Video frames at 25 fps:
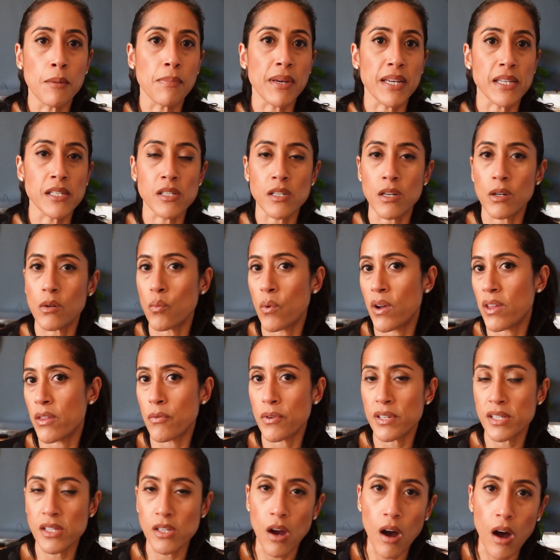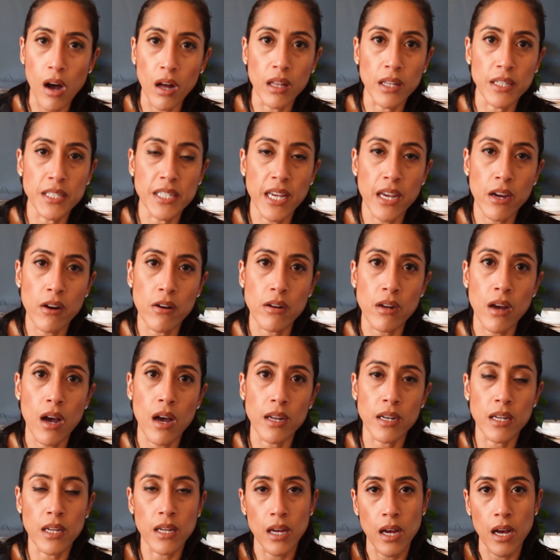based on whether it's a holiday or
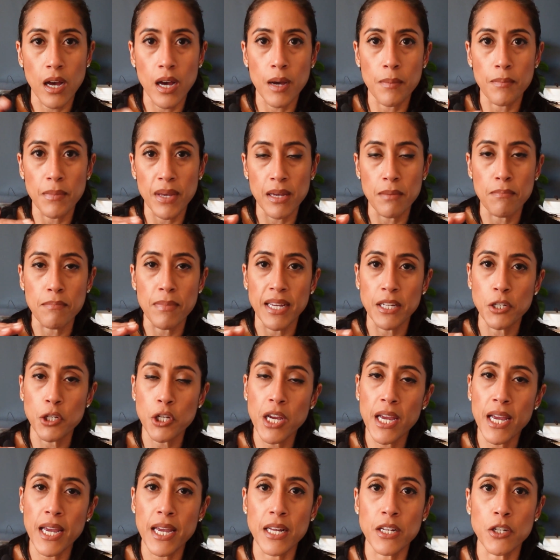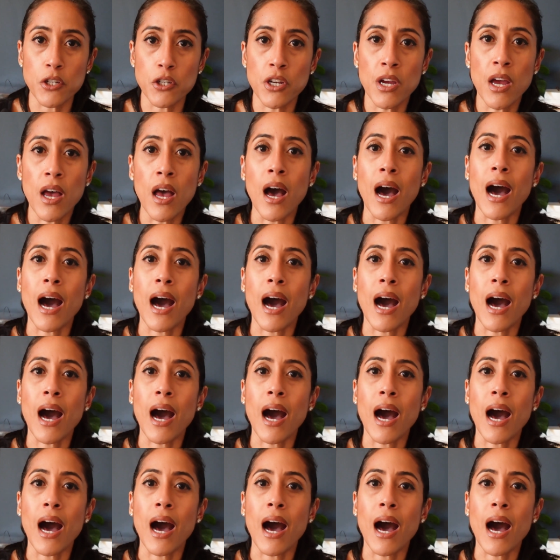not, um, it may change.